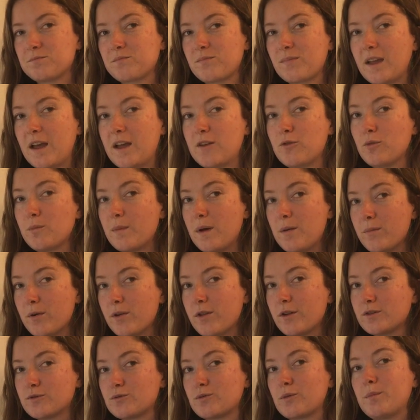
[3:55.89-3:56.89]
And remember,
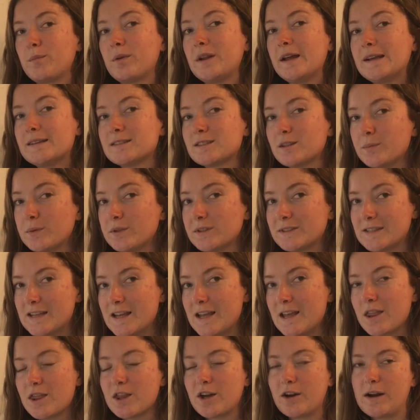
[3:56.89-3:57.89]
those replaceable
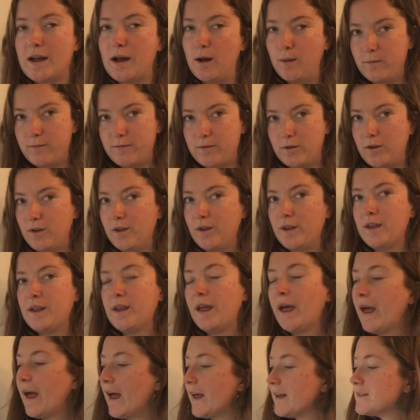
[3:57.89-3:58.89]
teeth are helpful,
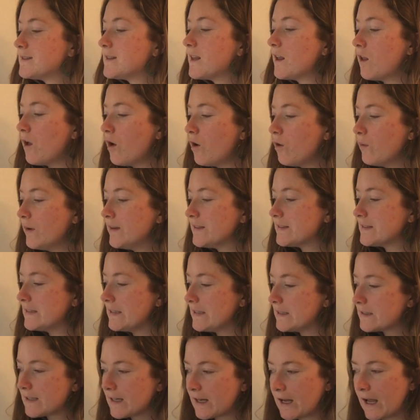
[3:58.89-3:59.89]
as they'll always
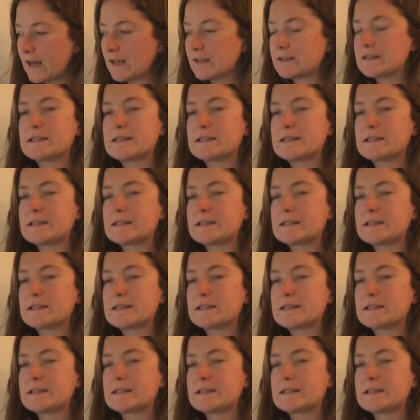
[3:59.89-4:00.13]
need to kind of